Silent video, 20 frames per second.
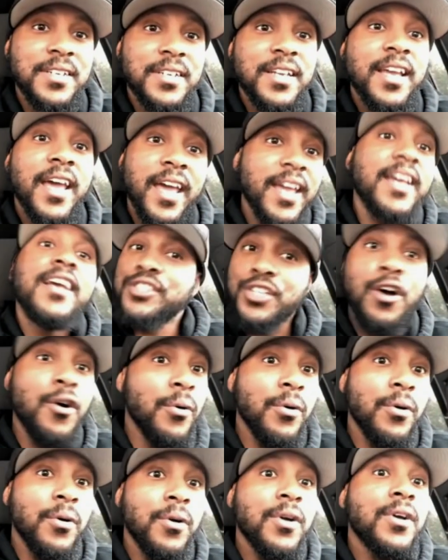Okay,
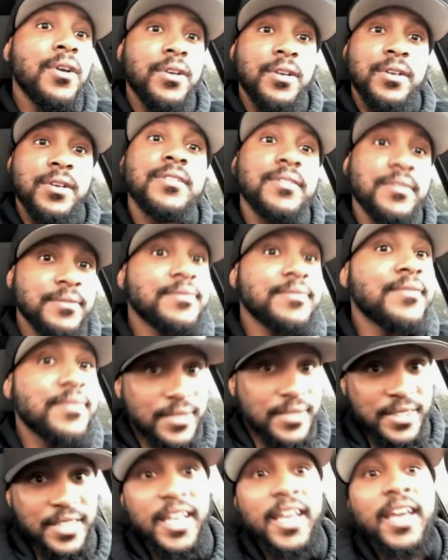transitions so, on how
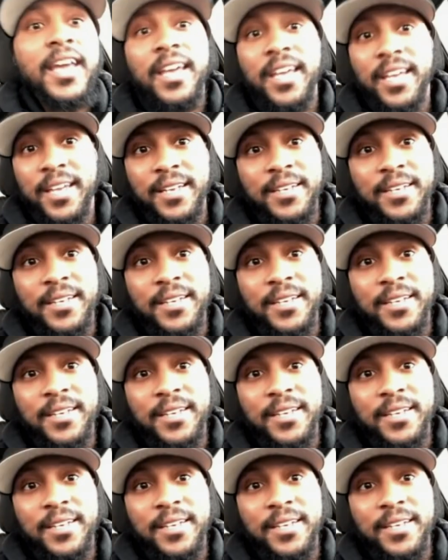you working.